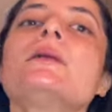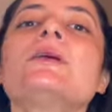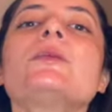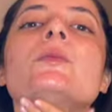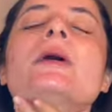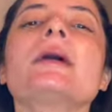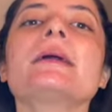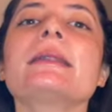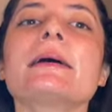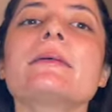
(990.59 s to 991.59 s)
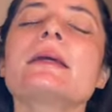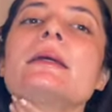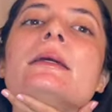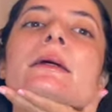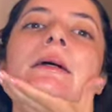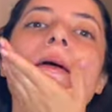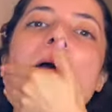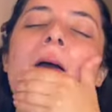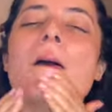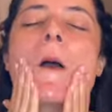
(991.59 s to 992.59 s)
just work down here.
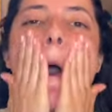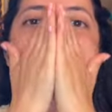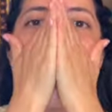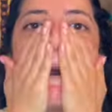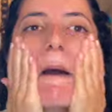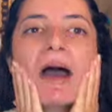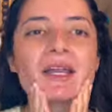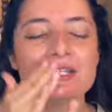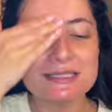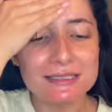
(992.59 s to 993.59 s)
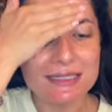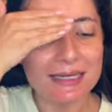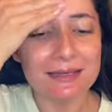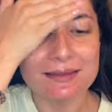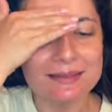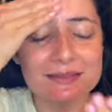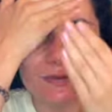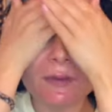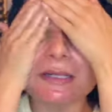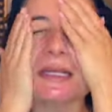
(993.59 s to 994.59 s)
I just like this
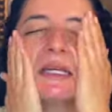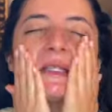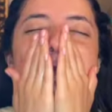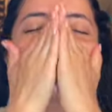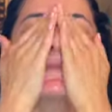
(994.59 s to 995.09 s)
one. It's